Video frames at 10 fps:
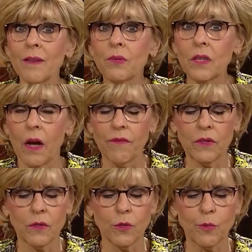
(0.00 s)
Himself
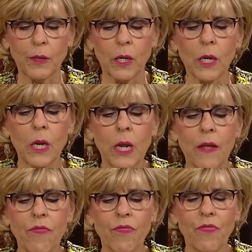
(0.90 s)
is the Spirit,
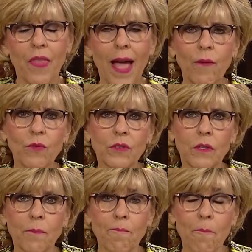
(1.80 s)
that was
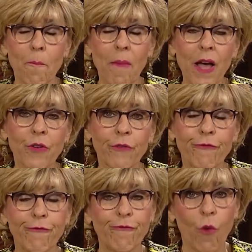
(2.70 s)
the mother
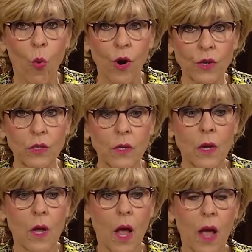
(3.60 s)
force
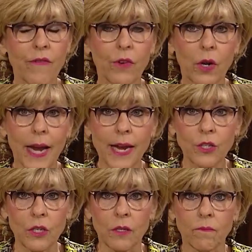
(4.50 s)
of
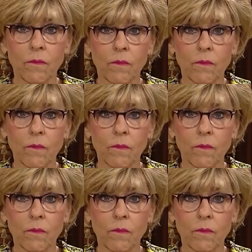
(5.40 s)
creation.